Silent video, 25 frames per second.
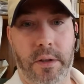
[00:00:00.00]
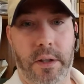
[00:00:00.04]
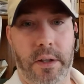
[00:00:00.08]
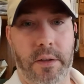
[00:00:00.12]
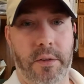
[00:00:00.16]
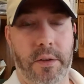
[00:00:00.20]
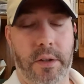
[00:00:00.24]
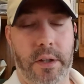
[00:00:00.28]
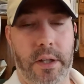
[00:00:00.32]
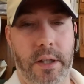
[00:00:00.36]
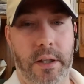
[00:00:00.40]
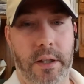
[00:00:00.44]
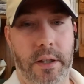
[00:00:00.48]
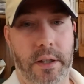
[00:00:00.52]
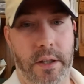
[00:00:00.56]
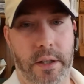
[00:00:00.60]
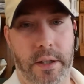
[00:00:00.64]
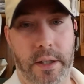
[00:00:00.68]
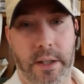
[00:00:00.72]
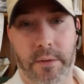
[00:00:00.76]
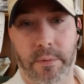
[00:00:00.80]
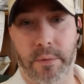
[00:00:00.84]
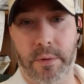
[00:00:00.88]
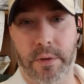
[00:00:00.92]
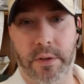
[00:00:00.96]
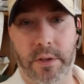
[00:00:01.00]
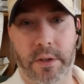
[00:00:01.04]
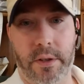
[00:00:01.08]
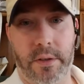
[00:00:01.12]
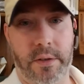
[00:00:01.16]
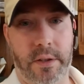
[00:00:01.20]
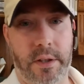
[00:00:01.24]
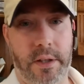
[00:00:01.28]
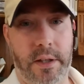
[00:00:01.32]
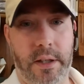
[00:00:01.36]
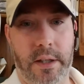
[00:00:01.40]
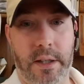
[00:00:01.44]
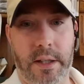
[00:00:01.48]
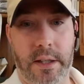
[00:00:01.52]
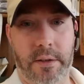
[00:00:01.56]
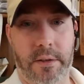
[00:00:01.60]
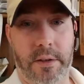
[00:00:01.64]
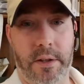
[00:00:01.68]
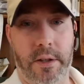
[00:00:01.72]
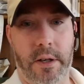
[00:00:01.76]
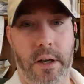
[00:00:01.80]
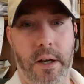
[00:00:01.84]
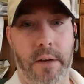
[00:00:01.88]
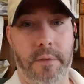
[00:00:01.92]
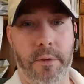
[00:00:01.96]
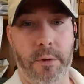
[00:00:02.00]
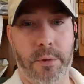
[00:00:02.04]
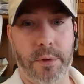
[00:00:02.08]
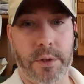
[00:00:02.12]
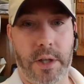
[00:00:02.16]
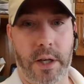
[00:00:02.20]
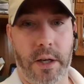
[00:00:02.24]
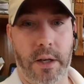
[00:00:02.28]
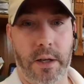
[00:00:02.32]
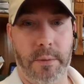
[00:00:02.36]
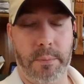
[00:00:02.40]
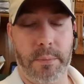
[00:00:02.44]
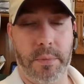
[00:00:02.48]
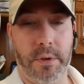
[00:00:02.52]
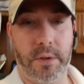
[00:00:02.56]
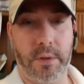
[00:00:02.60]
And it's an awful job.